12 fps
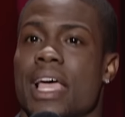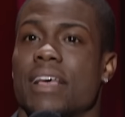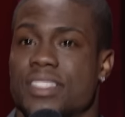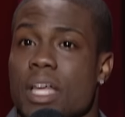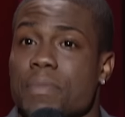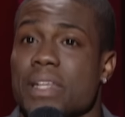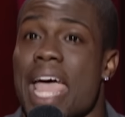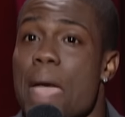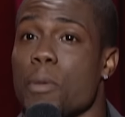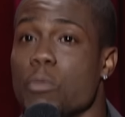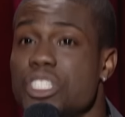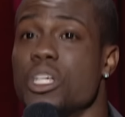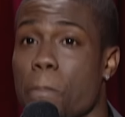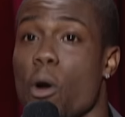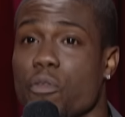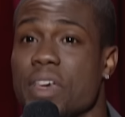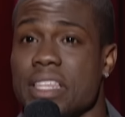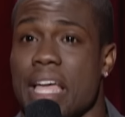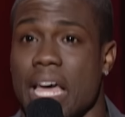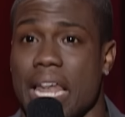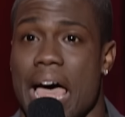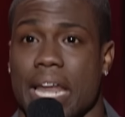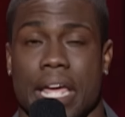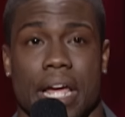if something happened, we should both get the hell
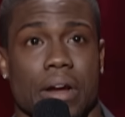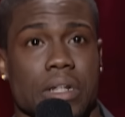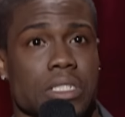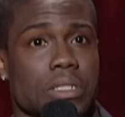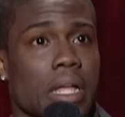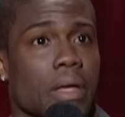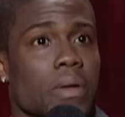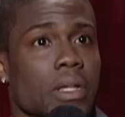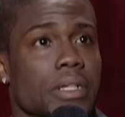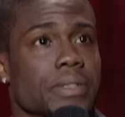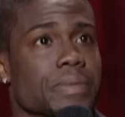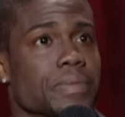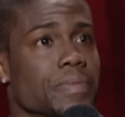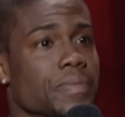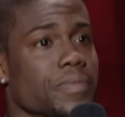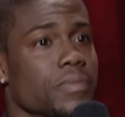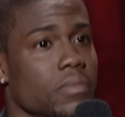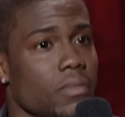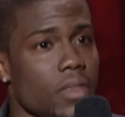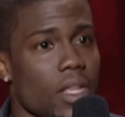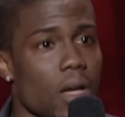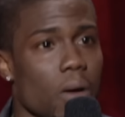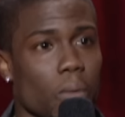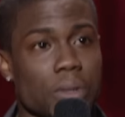out of here.
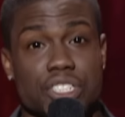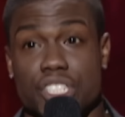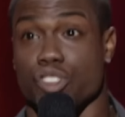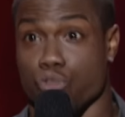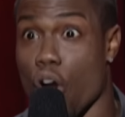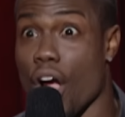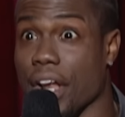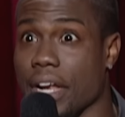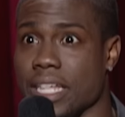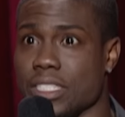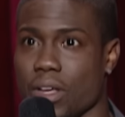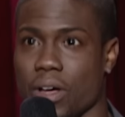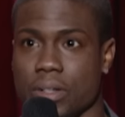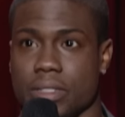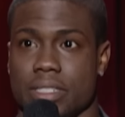Like, we should just run, that's all.